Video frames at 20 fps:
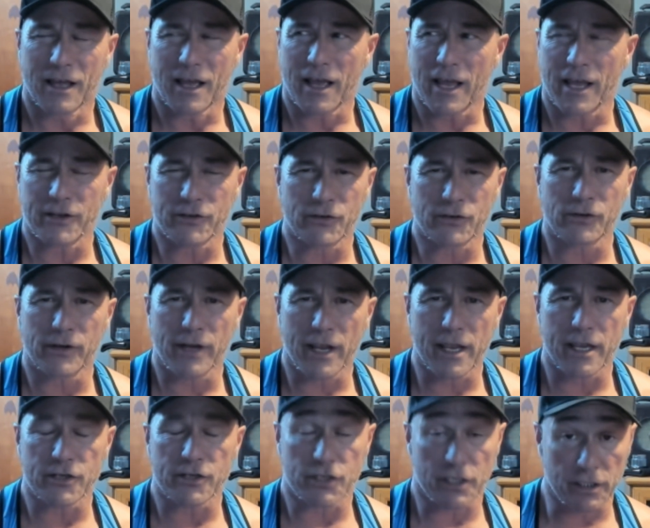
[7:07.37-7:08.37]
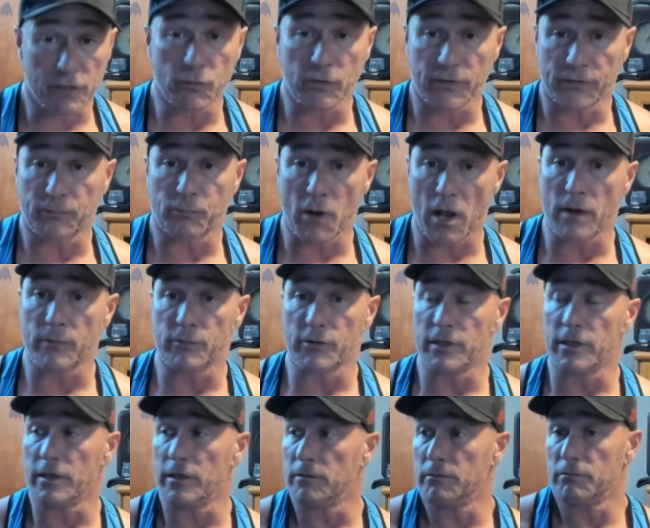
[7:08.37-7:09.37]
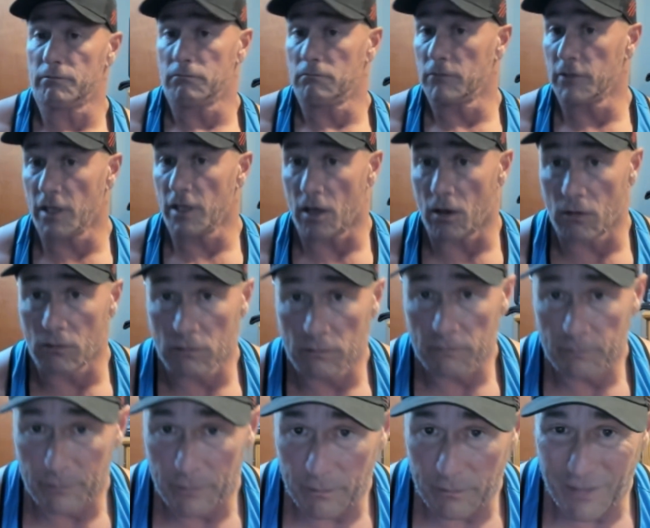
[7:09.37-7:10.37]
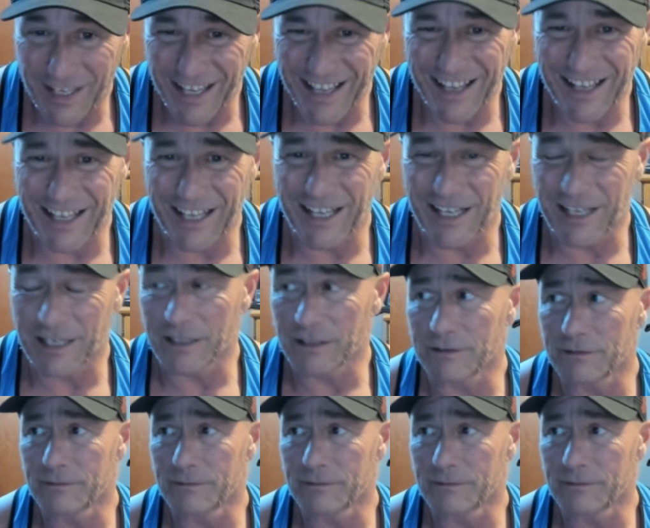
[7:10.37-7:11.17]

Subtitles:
at your age, he was probably 45,